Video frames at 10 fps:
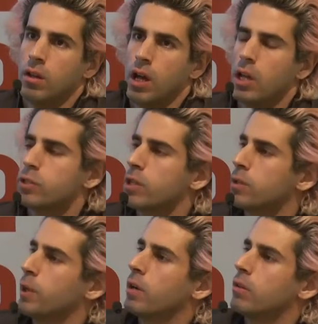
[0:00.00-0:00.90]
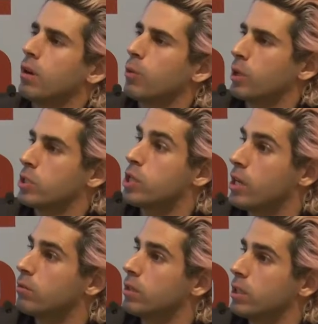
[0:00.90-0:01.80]
I'll talk about our work
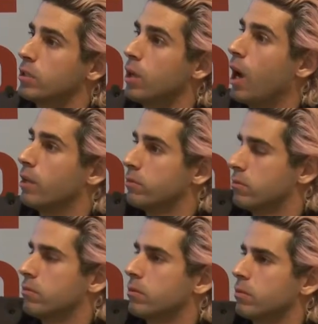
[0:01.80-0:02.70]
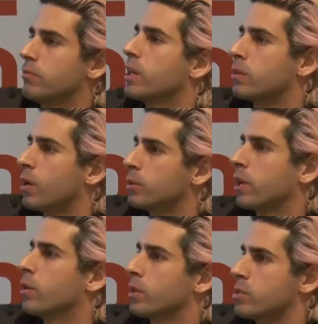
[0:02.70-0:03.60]
generally, not
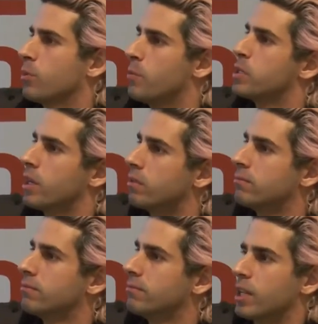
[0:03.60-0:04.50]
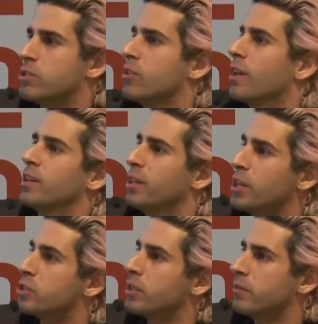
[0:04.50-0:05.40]
faircrowdwork.org is a website. Mm. It's not an
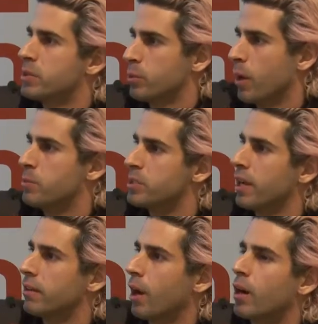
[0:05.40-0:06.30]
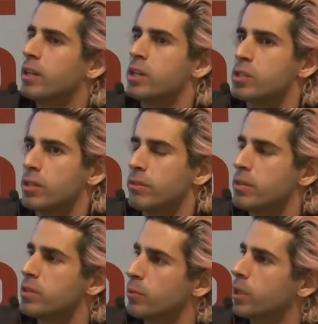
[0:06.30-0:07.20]
initiative, it's a website. Our initiative
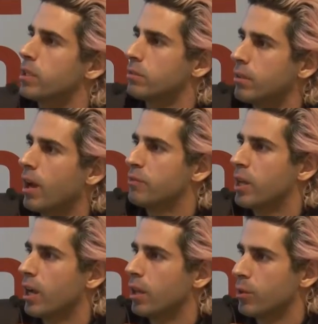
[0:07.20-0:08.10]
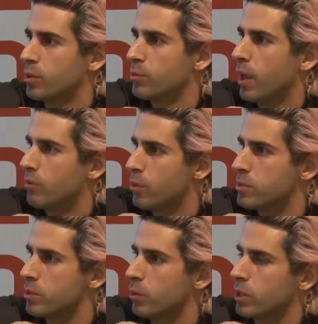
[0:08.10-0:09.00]
is that we have dialogue with the
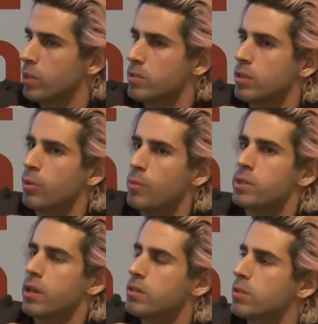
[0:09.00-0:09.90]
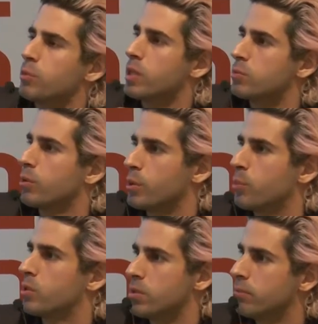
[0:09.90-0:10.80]
platforms and workers, and the website is a place where we
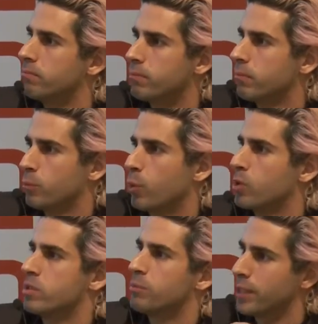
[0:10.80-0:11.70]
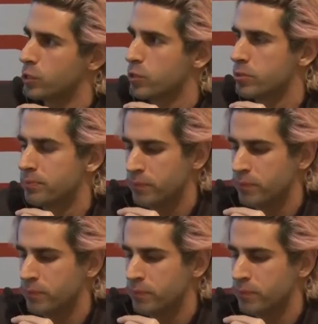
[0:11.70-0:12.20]
put some words and pictures.